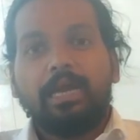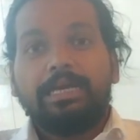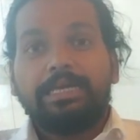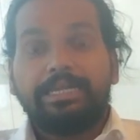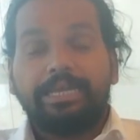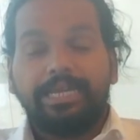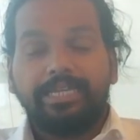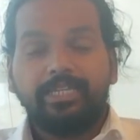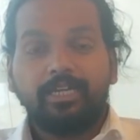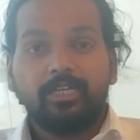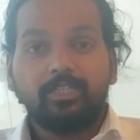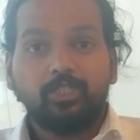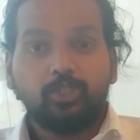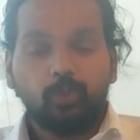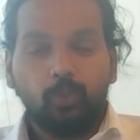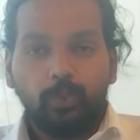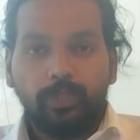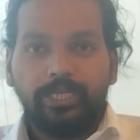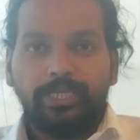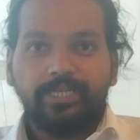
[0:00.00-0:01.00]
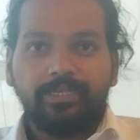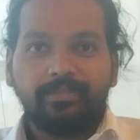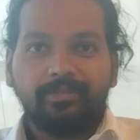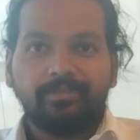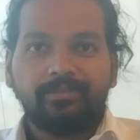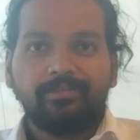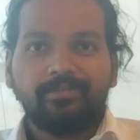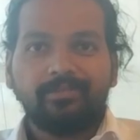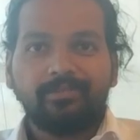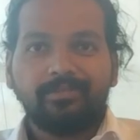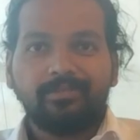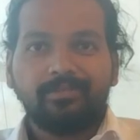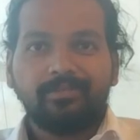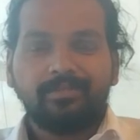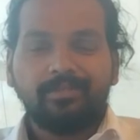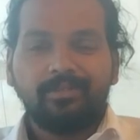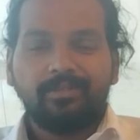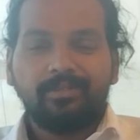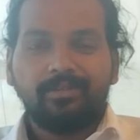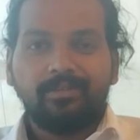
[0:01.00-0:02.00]
Write a story.
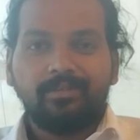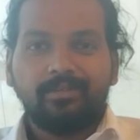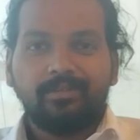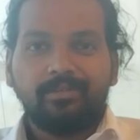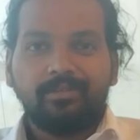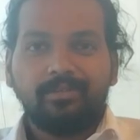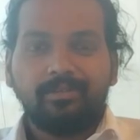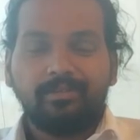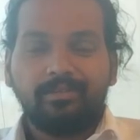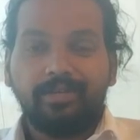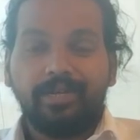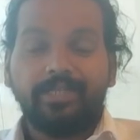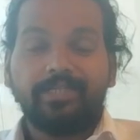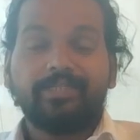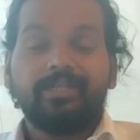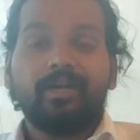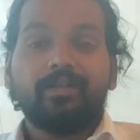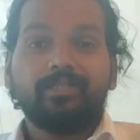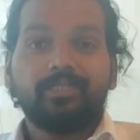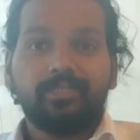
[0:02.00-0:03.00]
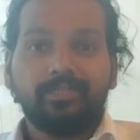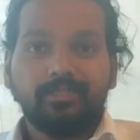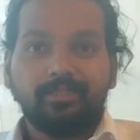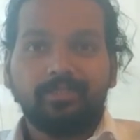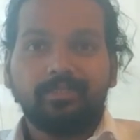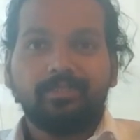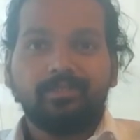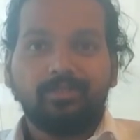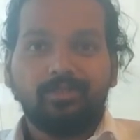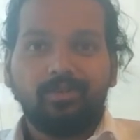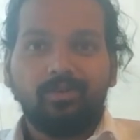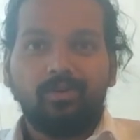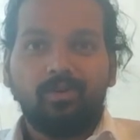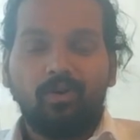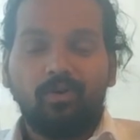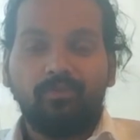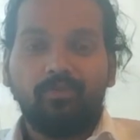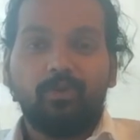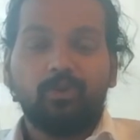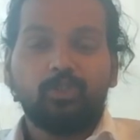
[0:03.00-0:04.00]
Write an article
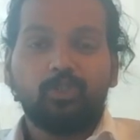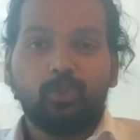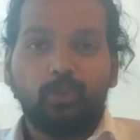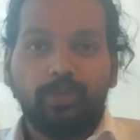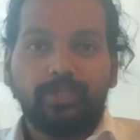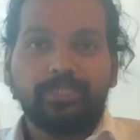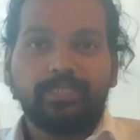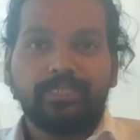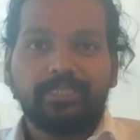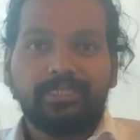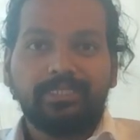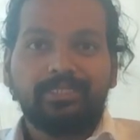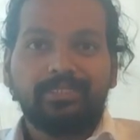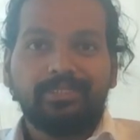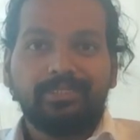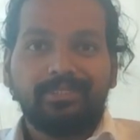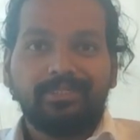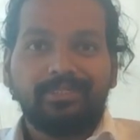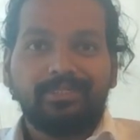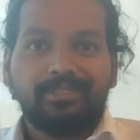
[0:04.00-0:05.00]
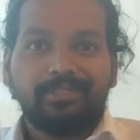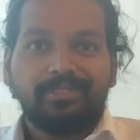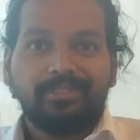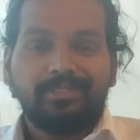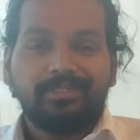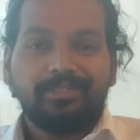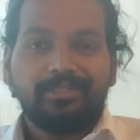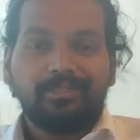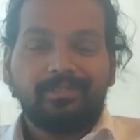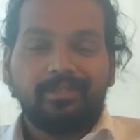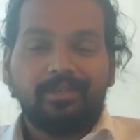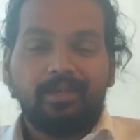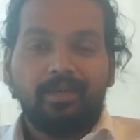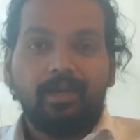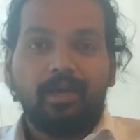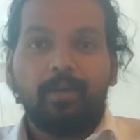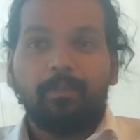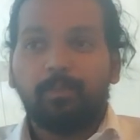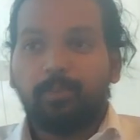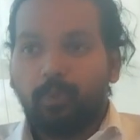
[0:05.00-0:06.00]
of your choice.
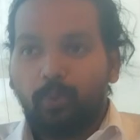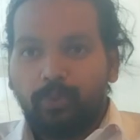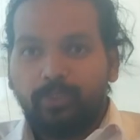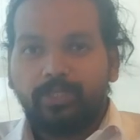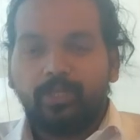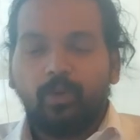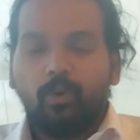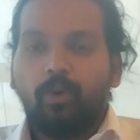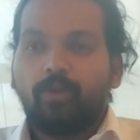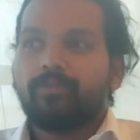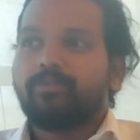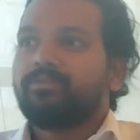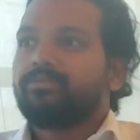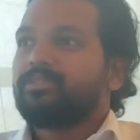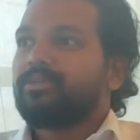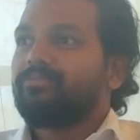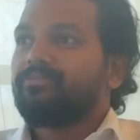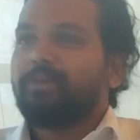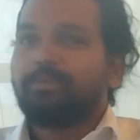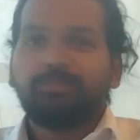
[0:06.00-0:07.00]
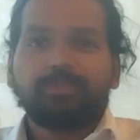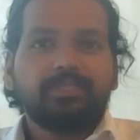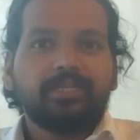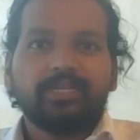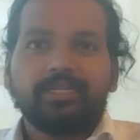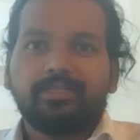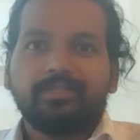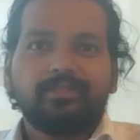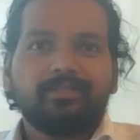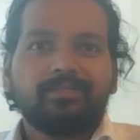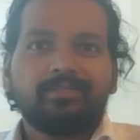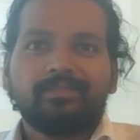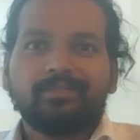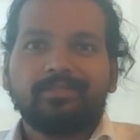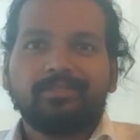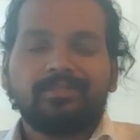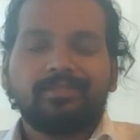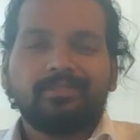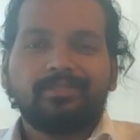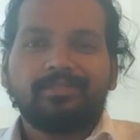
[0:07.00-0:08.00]
Upload it on some website.
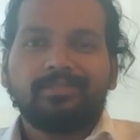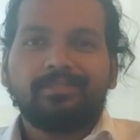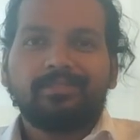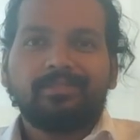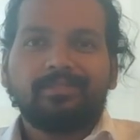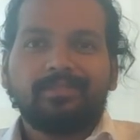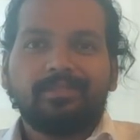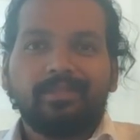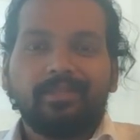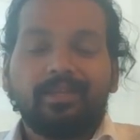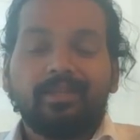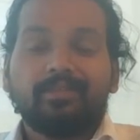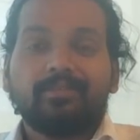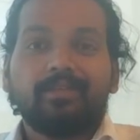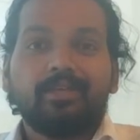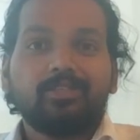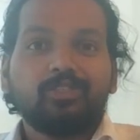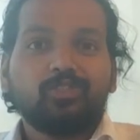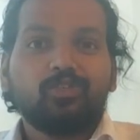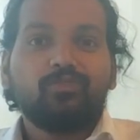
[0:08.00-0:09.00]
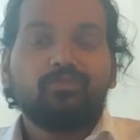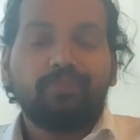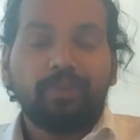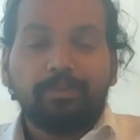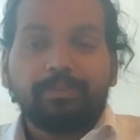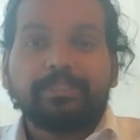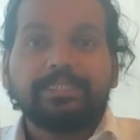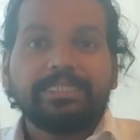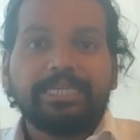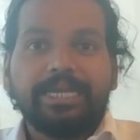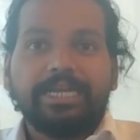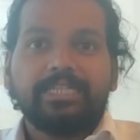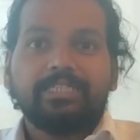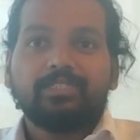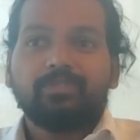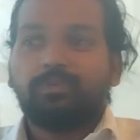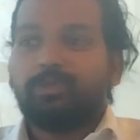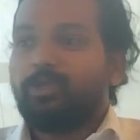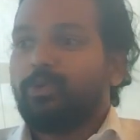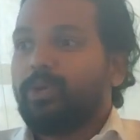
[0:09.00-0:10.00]
There are tons of
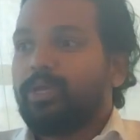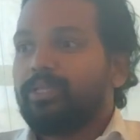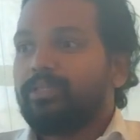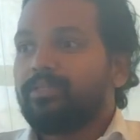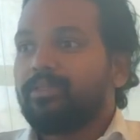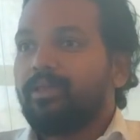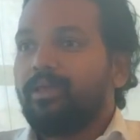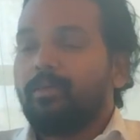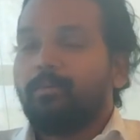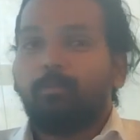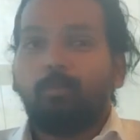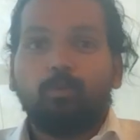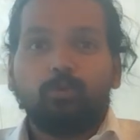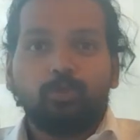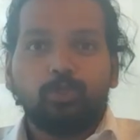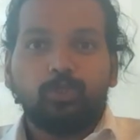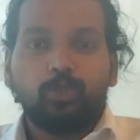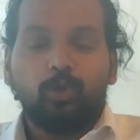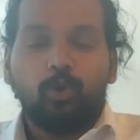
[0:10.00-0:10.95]
websites where you can post